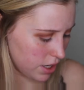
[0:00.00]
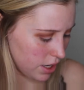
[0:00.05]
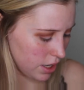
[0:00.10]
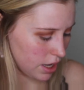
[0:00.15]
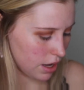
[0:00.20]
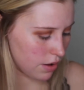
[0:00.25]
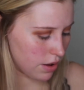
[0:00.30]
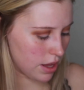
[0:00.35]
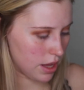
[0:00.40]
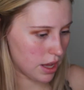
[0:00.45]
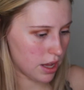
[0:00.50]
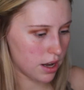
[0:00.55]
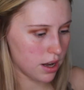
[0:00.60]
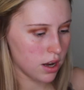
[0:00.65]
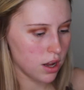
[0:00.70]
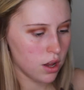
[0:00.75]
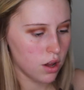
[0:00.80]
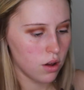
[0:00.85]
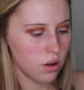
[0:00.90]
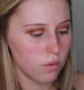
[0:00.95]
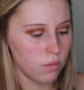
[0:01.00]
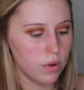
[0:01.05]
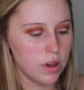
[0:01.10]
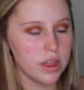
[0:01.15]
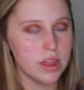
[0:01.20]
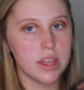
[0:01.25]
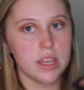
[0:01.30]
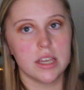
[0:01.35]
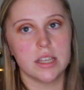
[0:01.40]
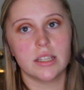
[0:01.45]
going to go in
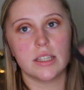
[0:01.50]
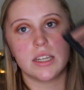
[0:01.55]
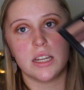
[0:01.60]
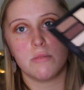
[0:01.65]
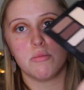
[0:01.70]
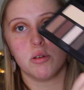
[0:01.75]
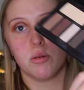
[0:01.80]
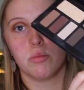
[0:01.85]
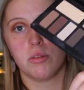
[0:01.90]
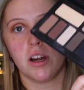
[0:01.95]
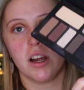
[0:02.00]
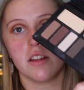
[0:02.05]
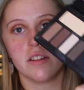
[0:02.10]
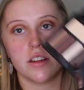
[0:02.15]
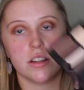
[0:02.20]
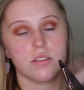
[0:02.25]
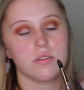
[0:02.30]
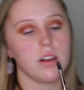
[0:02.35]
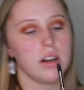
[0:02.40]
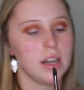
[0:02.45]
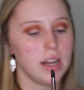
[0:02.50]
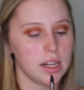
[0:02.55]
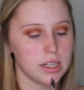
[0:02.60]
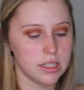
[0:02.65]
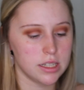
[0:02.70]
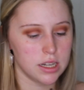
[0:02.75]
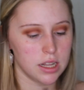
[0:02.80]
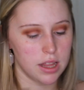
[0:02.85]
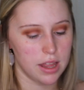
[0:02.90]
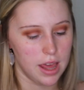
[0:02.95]
with this deeper brown that's right
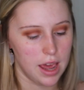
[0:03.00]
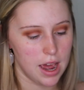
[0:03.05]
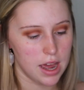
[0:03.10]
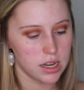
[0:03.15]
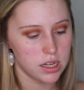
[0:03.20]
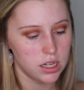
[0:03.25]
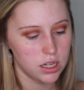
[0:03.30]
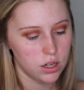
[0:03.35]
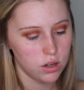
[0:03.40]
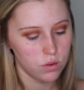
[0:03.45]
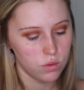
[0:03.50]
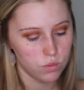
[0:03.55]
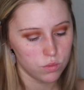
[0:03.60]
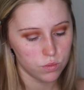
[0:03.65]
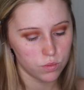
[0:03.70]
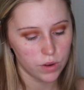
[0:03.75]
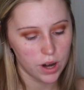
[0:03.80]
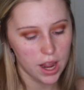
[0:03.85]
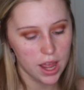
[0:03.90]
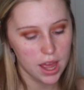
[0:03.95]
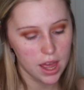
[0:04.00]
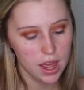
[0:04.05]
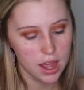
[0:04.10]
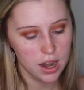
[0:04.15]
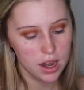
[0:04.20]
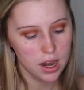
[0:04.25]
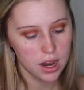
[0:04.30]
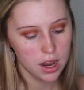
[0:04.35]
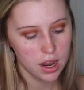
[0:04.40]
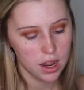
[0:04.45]
next to that
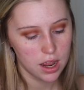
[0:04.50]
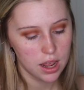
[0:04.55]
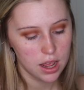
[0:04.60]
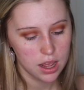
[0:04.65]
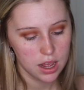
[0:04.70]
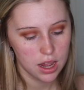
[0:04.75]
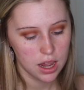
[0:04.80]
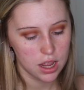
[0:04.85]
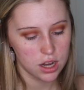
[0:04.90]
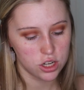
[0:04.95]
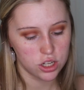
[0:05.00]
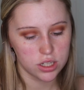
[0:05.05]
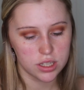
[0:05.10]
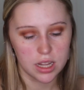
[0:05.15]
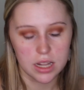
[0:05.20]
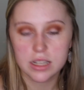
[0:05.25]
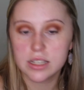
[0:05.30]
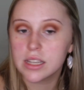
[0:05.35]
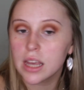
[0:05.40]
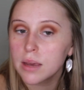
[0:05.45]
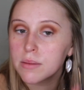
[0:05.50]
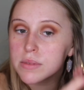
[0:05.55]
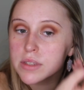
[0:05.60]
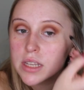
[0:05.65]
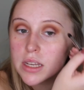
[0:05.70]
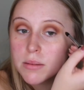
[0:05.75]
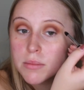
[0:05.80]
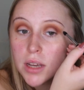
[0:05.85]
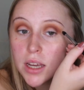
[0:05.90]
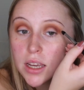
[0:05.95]
red, and just that same
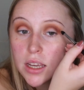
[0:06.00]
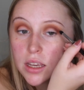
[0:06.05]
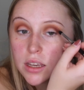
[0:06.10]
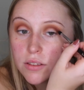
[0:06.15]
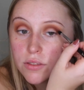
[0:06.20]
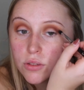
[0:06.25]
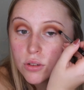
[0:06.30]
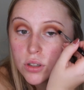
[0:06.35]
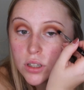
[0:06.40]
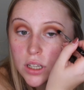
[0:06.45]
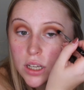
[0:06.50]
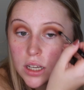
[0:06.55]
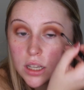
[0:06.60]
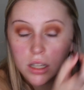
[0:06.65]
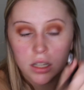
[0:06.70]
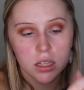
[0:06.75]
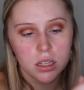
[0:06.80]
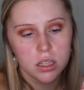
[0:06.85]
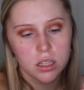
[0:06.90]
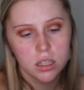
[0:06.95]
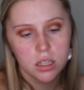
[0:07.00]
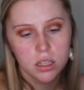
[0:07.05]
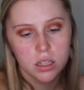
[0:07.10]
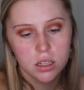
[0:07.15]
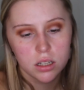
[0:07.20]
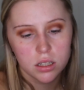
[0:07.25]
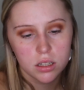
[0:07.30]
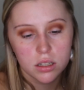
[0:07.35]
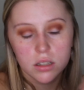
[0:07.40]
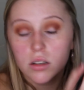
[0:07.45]
Sigma E40
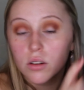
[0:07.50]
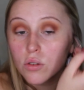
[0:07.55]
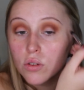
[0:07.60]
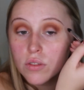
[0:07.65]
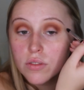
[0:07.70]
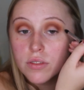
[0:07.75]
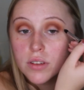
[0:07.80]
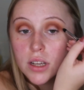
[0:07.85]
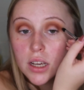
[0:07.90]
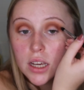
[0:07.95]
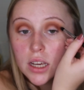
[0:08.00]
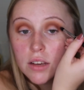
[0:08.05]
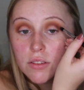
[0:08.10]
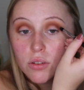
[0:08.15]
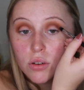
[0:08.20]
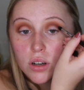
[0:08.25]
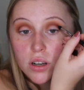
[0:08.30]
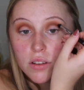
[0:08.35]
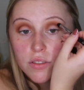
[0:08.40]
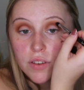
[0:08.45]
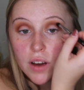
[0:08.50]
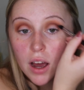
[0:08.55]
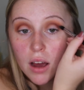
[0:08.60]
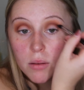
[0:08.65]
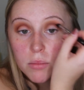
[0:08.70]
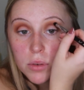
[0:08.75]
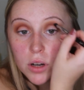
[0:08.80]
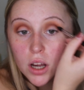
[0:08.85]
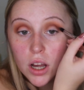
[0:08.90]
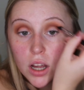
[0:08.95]
or
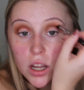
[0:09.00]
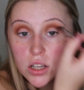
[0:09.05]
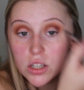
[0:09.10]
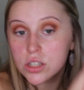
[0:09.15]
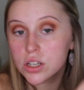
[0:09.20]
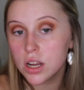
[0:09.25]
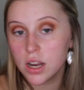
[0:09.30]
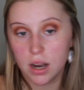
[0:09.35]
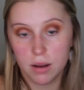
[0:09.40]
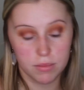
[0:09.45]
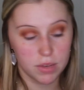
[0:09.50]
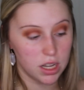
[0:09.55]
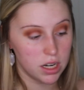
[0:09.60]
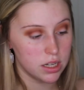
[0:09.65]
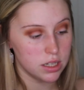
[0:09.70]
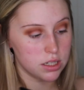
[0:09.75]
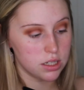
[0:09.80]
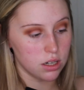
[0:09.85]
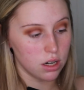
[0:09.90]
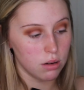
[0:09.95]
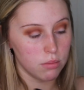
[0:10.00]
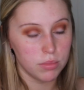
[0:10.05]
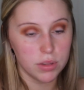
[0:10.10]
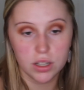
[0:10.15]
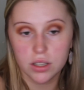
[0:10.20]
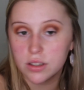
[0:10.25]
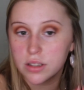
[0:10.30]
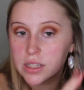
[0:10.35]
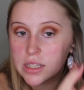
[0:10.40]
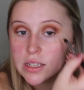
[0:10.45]
E45 brush, and I'm going to start
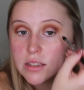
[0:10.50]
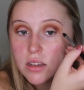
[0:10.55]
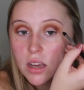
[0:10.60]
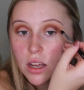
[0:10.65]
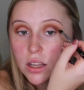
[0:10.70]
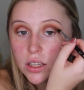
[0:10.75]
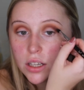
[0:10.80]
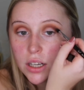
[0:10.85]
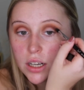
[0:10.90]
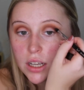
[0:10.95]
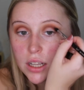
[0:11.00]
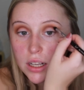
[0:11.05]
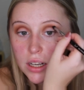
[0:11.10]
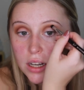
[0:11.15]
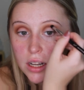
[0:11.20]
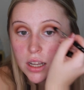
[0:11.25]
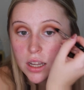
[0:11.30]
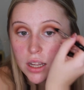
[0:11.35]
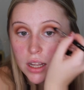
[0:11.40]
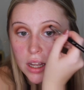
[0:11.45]
building this color in